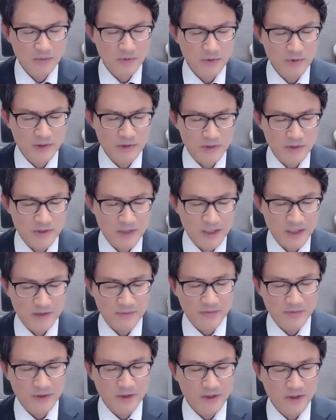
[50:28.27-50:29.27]
We
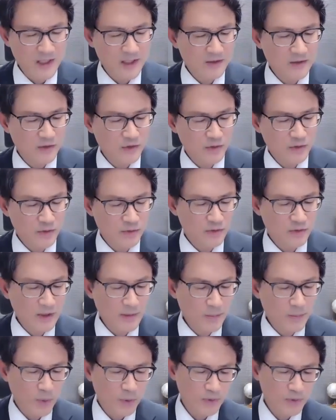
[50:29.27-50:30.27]
successfully led 2
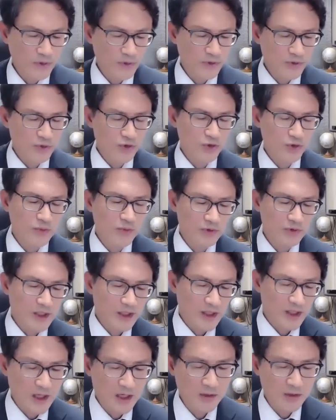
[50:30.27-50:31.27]
important Human
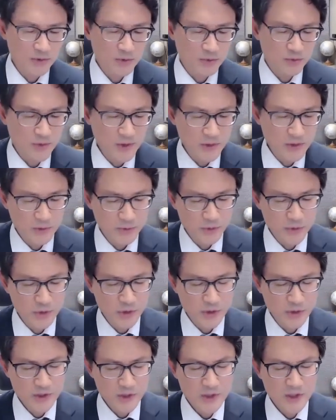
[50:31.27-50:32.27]
Rights Council
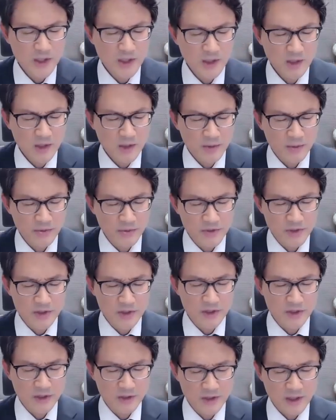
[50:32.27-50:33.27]
resolutions on
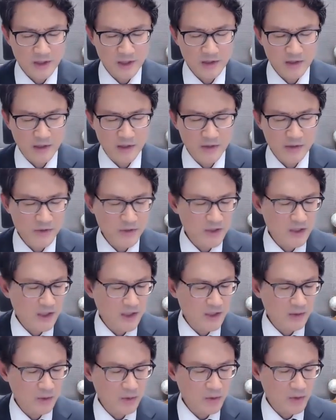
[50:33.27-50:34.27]
digital technology
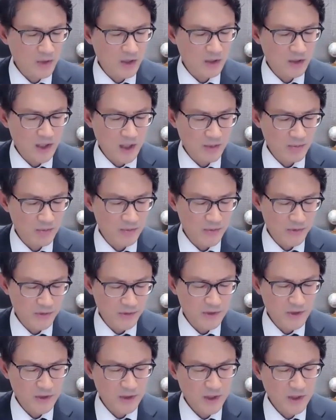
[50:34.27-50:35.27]
and local
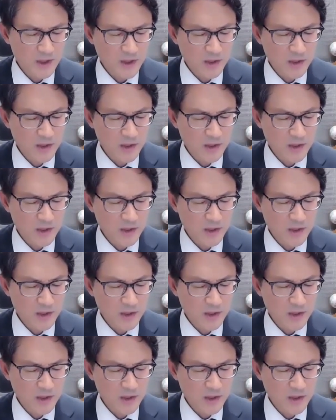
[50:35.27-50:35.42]
government.